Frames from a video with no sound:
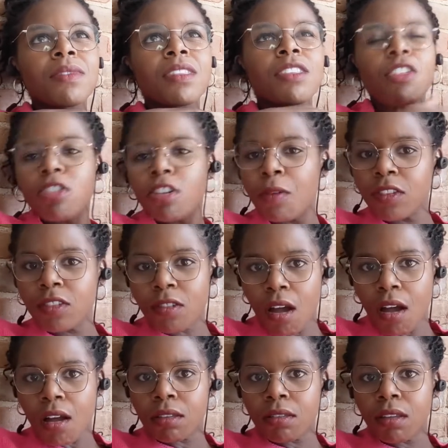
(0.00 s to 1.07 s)
the show is
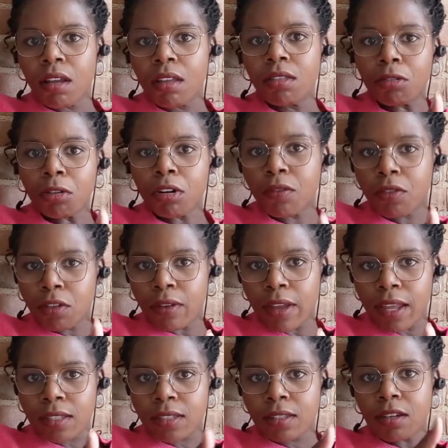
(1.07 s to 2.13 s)
called The Lord of the
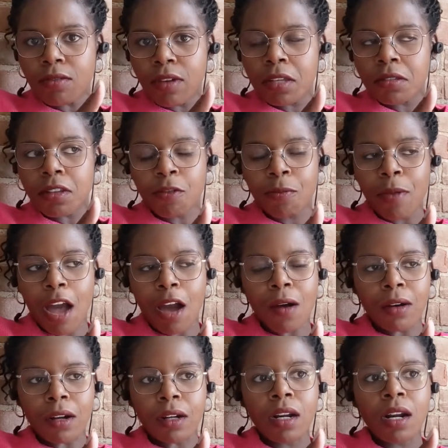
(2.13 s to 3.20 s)
Rings, The Rings of
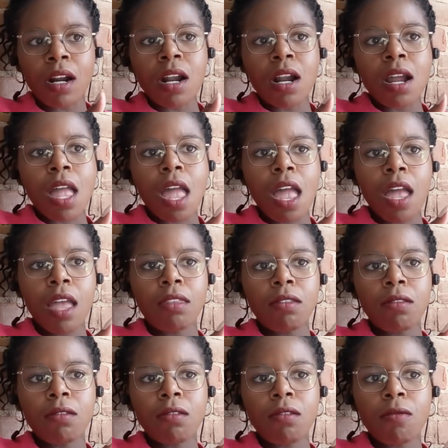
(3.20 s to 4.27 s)
Power,
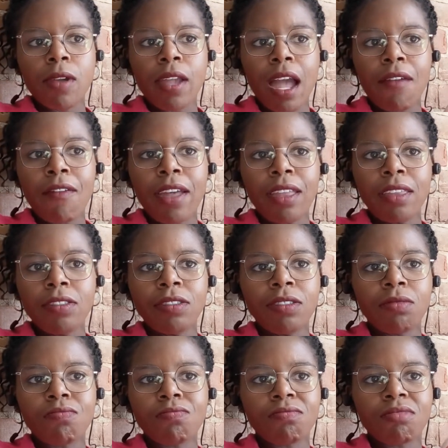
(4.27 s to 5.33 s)
and we
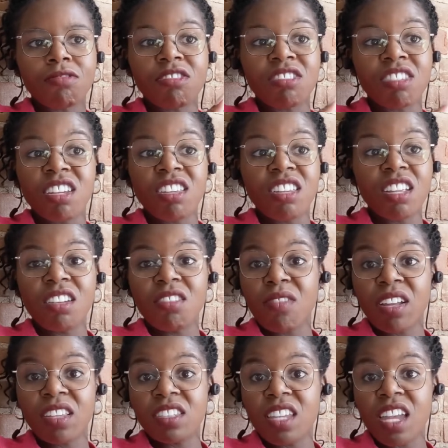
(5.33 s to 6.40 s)
haven't seen any
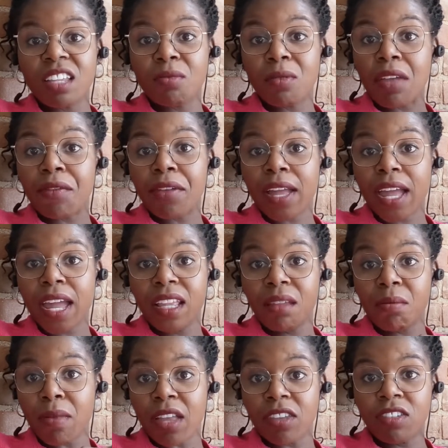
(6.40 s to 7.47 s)
rings yet. We haven't had any
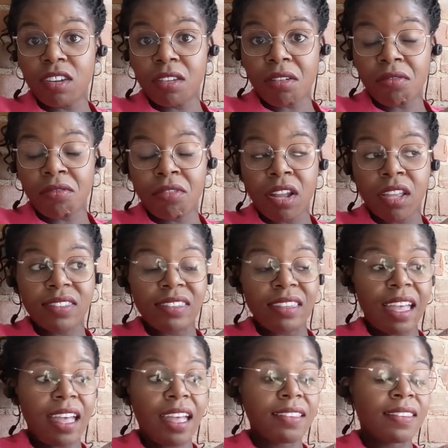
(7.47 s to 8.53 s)
mention of rings
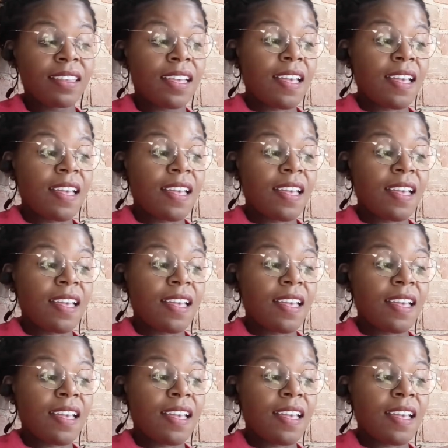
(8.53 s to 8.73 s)
yet.